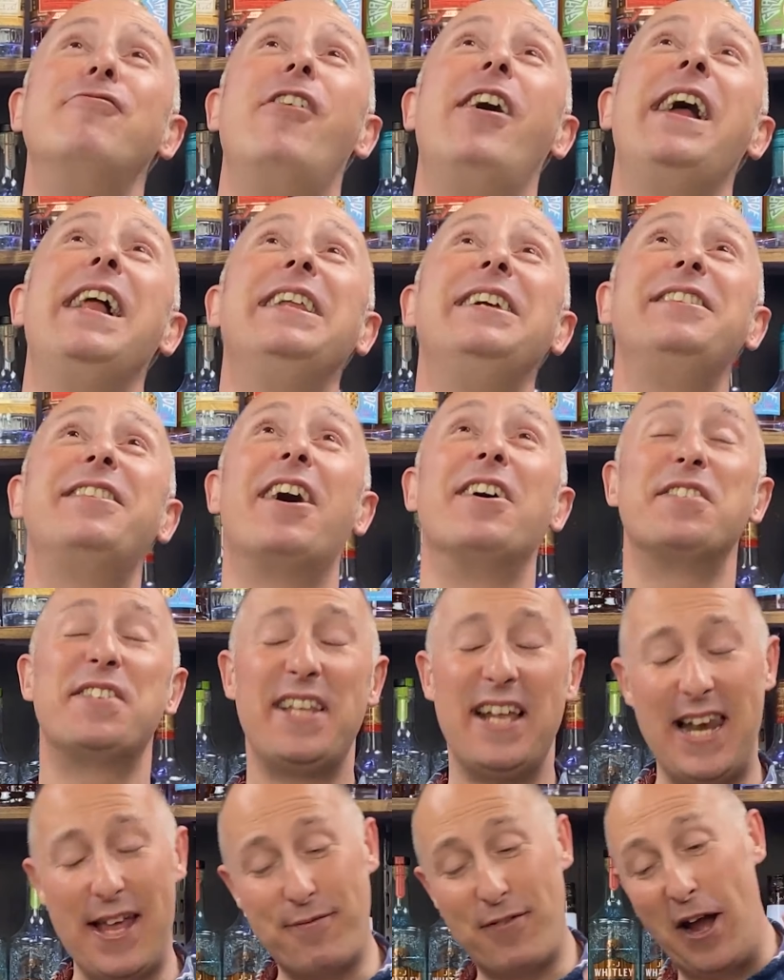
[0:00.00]
really does
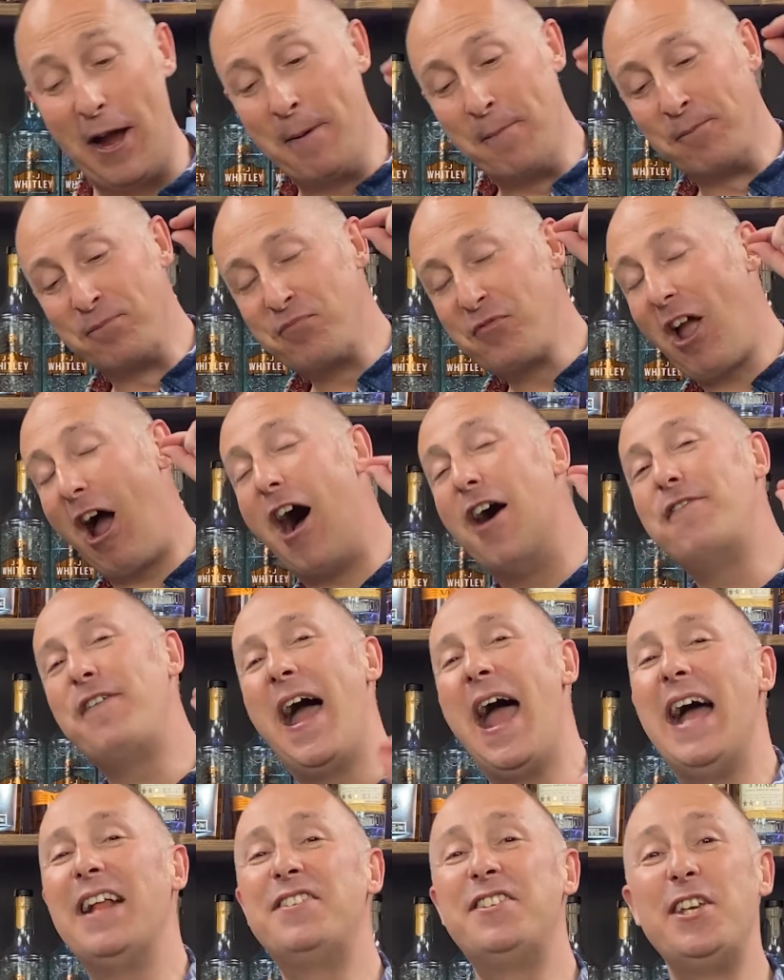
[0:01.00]
deliver. I've
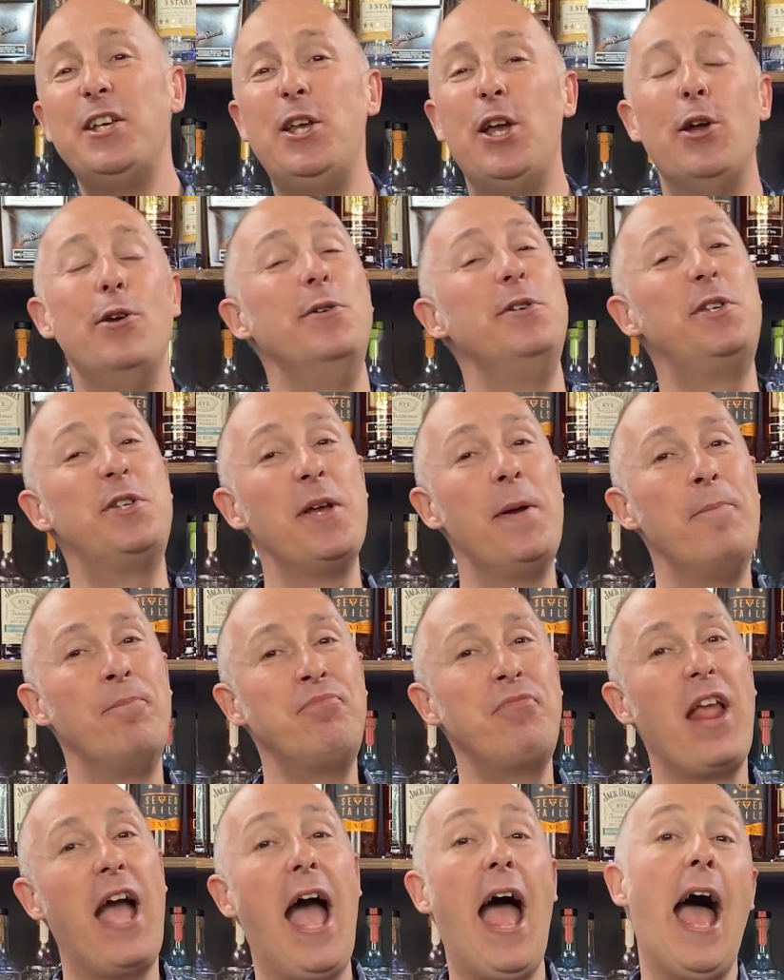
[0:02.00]
had to use
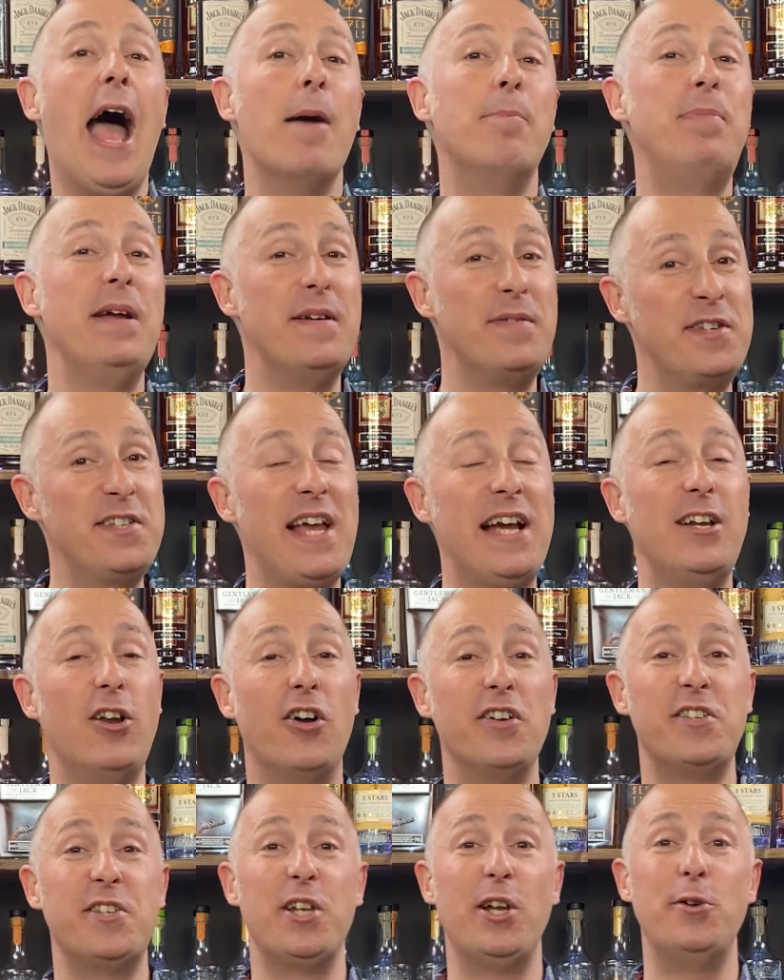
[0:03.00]
a bit of
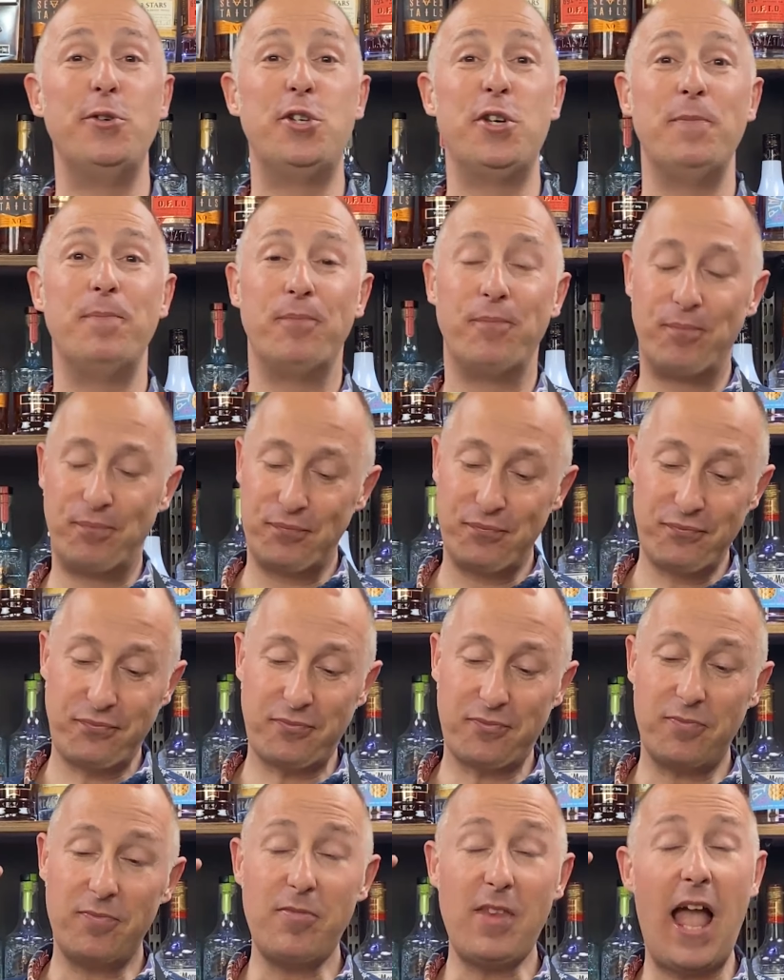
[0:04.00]
saline solution
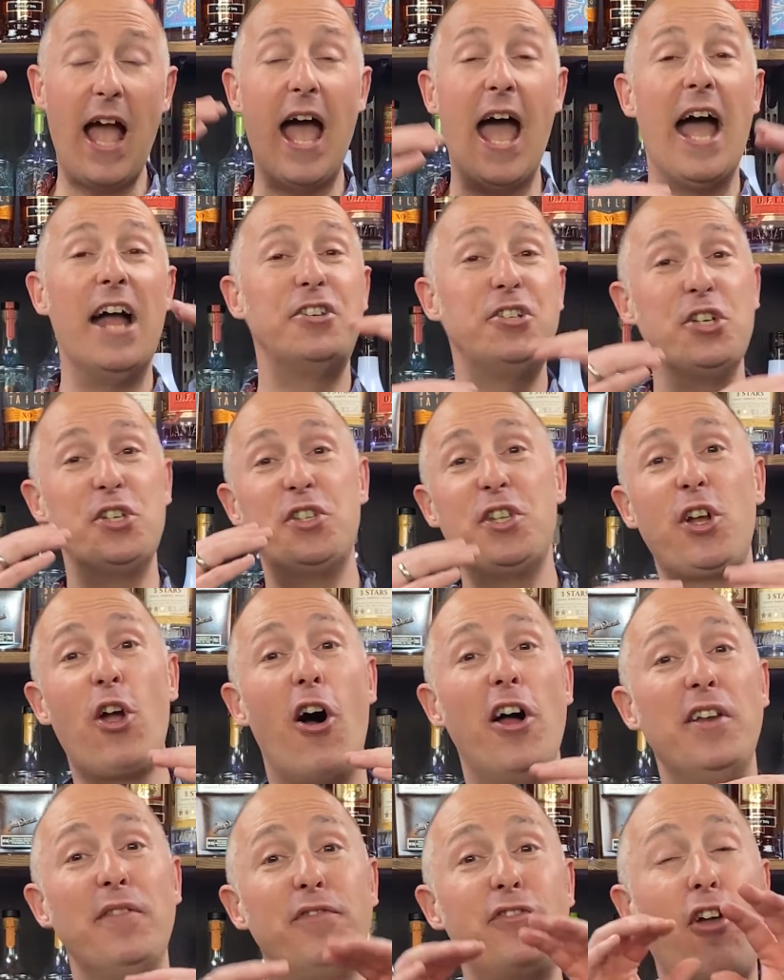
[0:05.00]
just to
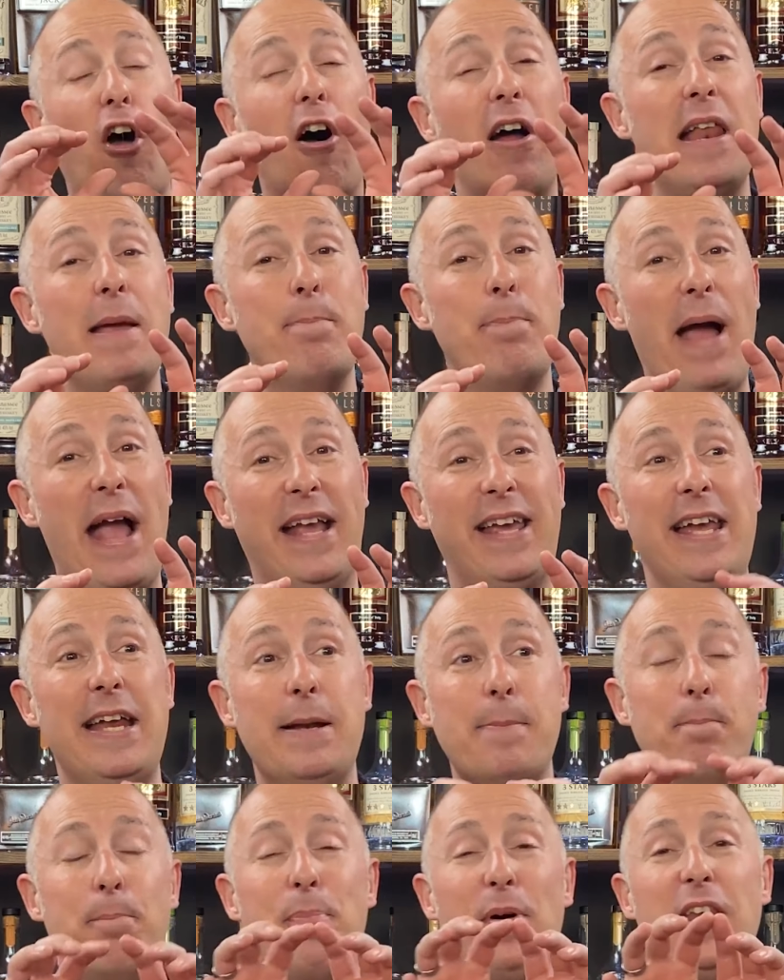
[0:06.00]
kind of dial it back
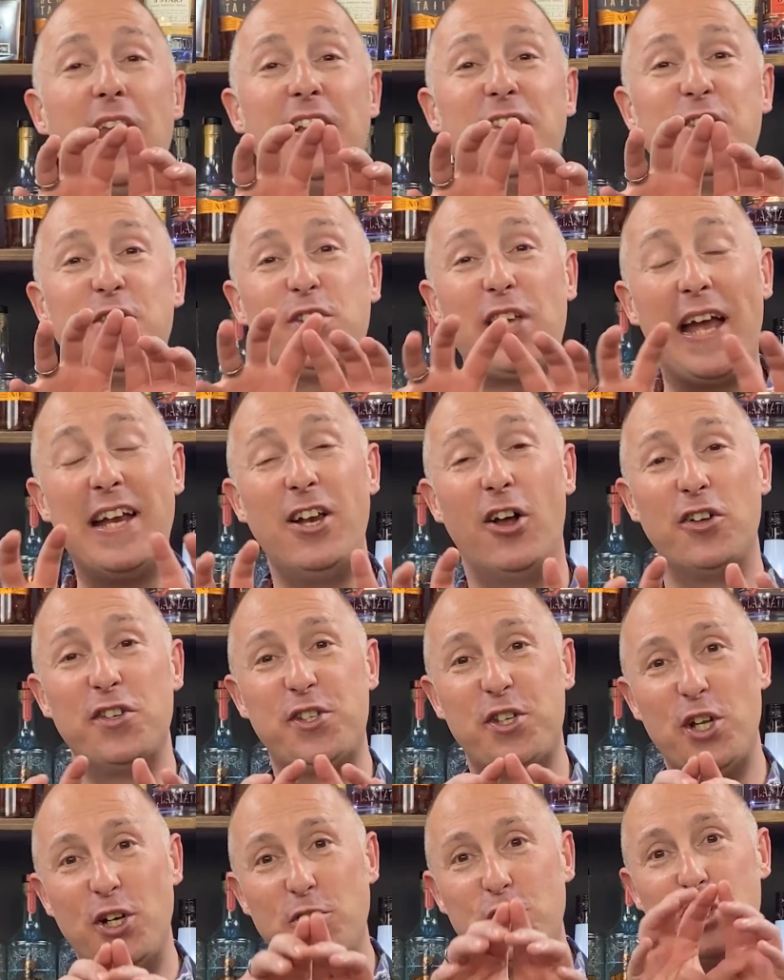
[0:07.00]
in. But the saline
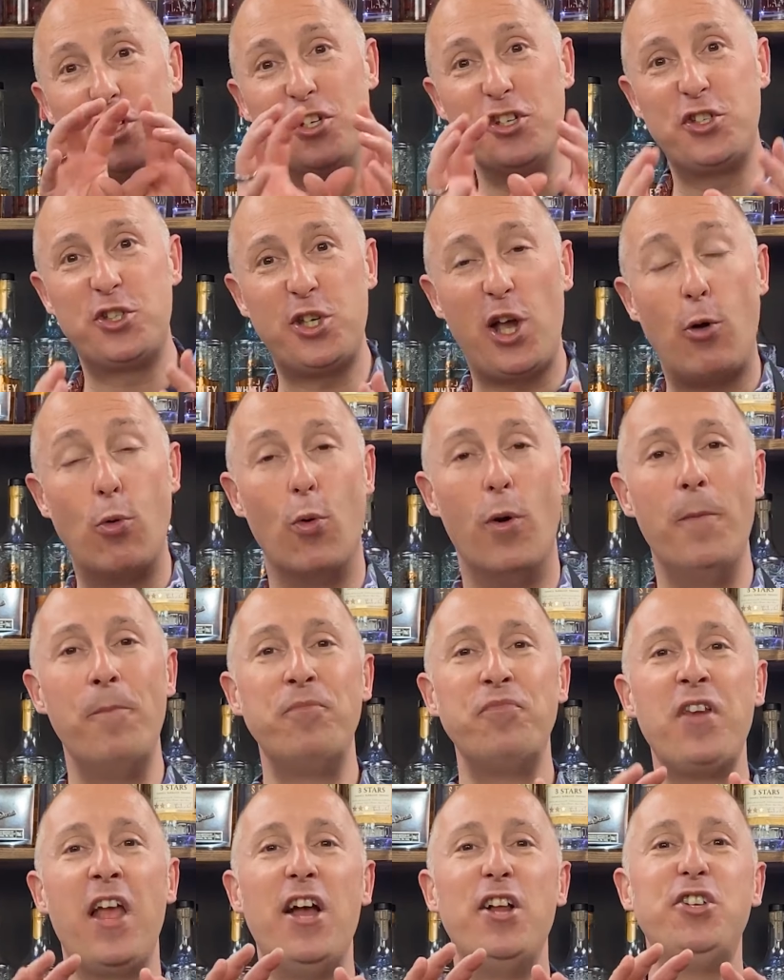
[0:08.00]
solution, the salt,
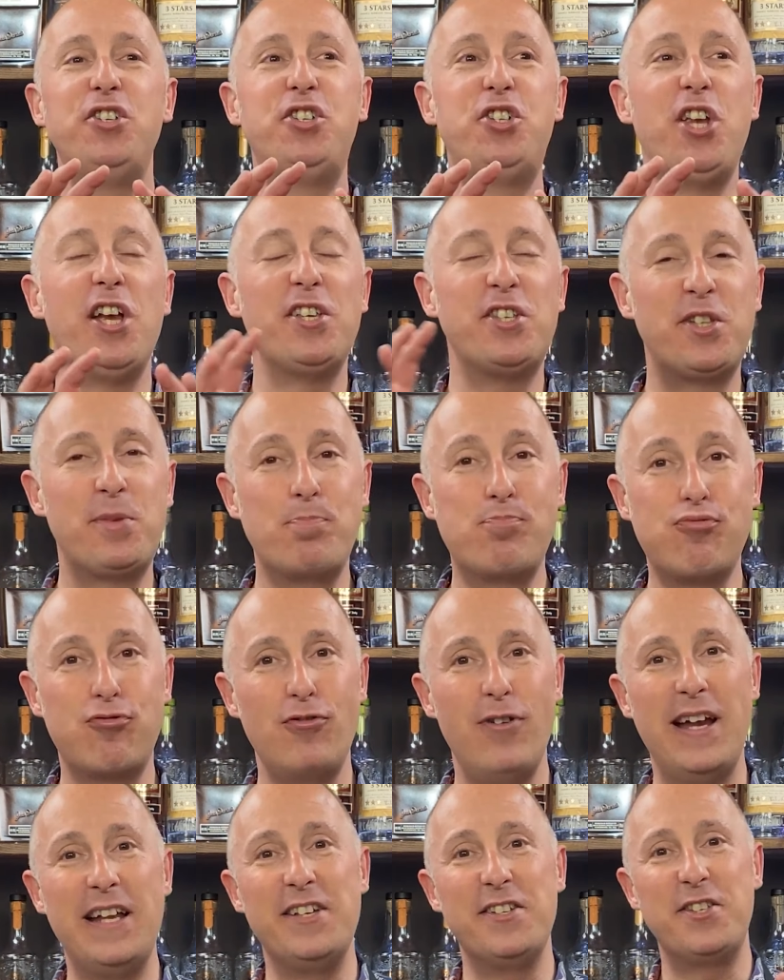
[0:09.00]
just
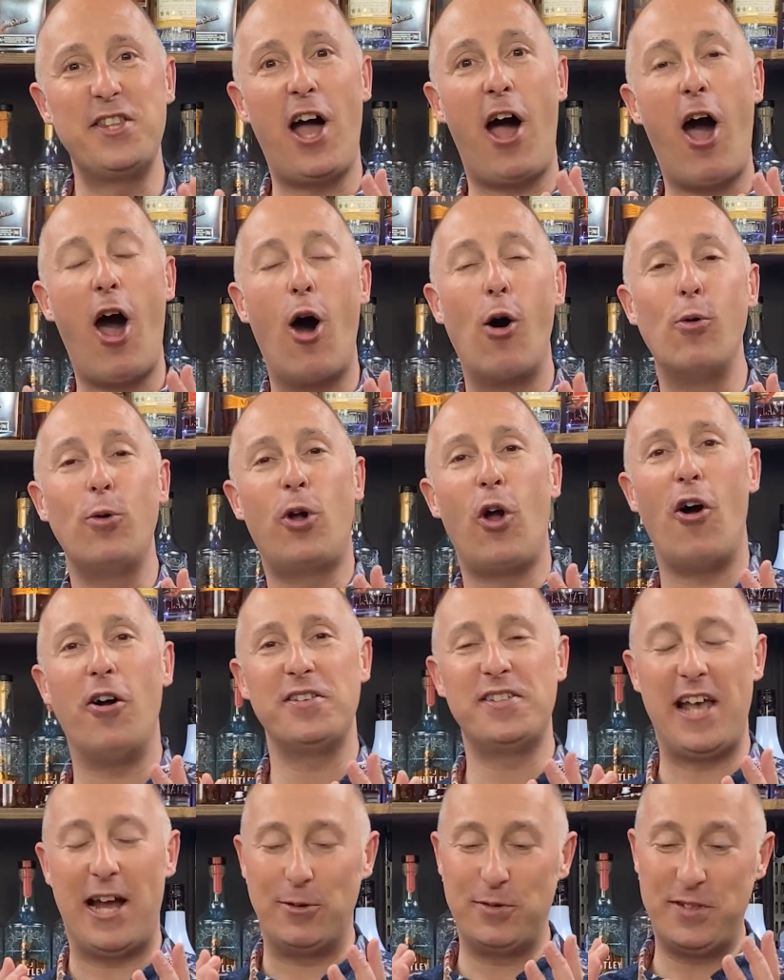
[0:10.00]
brings the whole cocktail